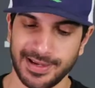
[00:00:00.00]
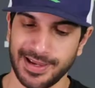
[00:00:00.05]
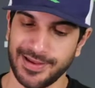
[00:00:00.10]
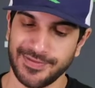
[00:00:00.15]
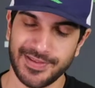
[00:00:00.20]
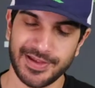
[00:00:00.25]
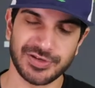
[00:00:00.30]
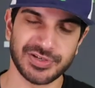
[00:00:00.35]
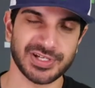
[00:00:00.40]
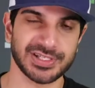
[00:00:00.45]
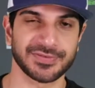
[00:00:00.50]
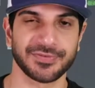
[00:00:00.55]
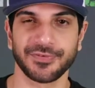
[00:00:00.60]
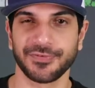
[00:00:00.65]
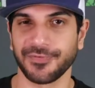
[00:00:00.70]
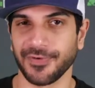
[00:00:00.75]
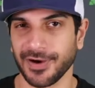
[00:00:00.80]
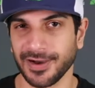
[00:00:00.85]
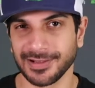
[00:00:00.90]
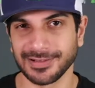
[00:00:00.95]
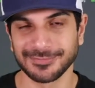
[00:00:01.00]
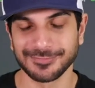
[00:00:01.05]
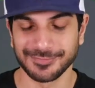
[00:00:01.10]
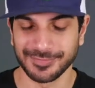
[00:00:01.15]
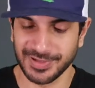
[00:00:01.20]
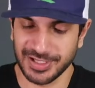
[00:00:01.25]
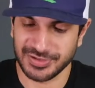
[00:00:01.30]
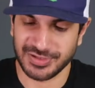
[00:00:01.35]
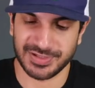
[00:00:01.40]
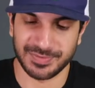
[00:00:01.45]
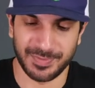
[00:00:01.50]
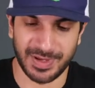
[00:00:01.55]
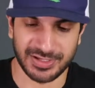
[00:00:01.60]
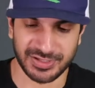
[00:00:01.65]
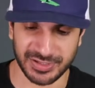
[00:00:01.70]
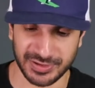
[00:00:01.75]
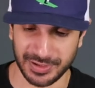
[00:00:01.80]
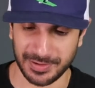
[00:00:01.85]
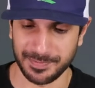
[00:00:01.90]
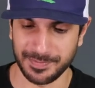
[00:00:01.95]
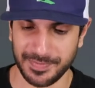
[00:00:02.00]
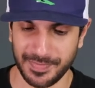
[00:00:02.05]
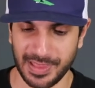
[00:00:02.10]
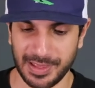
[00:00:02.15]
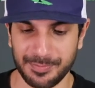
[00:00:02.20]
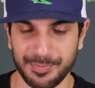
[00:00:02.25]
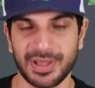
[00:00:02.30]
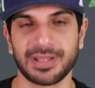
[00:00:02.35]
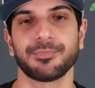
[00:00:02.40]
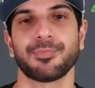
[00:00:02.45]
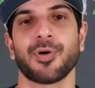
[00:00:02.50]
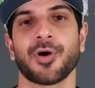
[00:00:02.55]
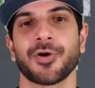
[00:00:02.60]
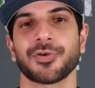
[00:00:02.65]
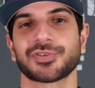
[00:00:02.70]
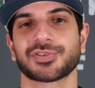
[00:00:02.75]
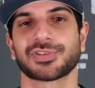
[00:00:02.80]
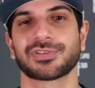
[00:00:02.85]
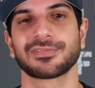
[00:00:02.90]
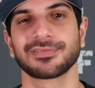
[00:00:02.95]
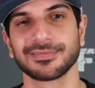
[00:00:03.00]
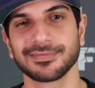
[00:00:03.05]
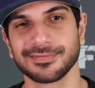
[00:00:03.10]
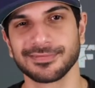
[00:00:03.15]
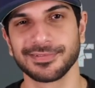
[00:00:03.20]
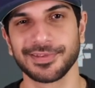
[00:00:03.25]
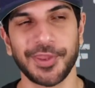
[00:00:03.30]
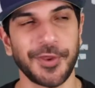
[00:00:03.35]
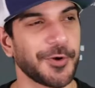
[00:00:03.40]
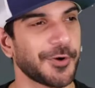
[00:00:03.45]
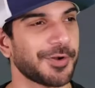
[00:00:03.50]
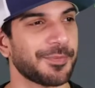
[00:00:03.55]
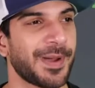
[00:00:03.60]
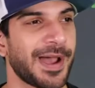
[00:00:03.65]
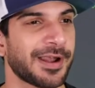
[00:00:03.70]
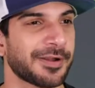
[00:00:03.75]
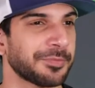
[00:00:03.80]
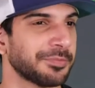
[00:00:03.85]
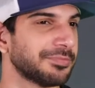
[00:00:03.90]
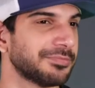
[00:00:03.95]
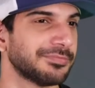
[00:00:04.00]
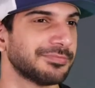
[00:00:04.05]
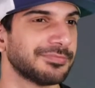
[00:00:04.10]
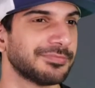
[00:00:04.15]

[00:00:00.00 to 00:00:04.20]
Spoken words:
And then just for fun, let's just mention him. Ben Bartsch, you heard about him.